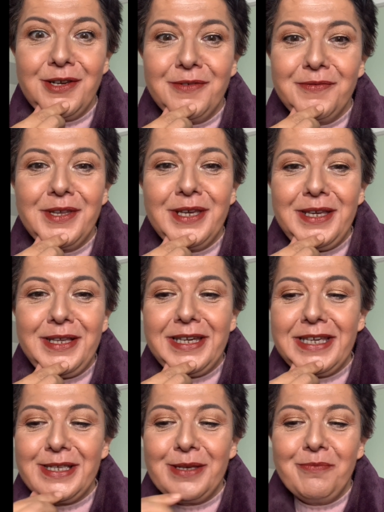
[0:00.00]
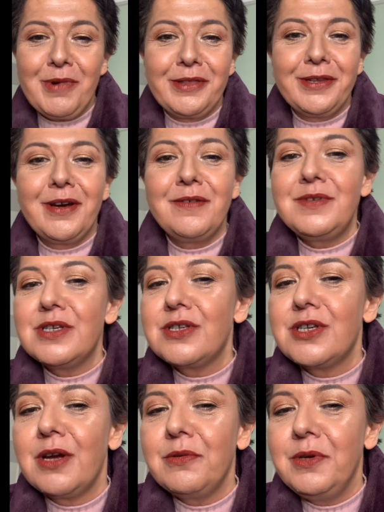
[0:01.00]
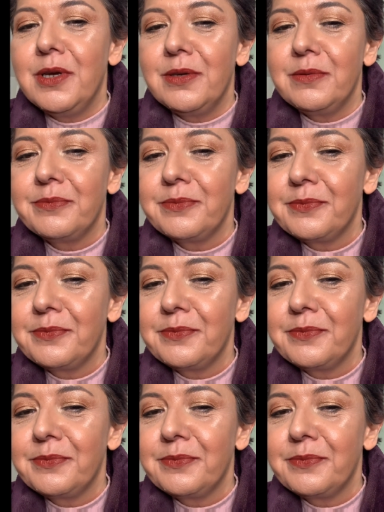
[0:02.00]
of the kissing one that I've just shown you.